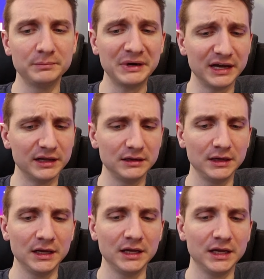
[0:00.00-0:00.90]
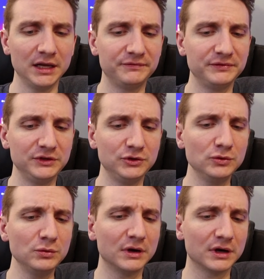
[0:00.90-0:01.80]
But if
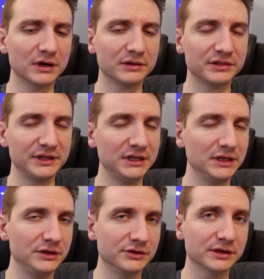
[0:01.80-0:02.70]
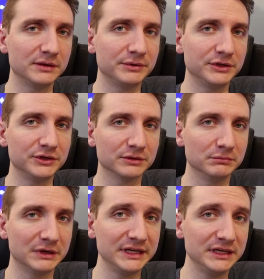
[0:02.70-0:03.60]
you are thinking you're gonna put your
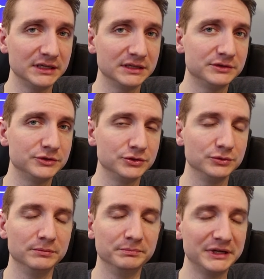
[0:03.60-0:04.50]
money into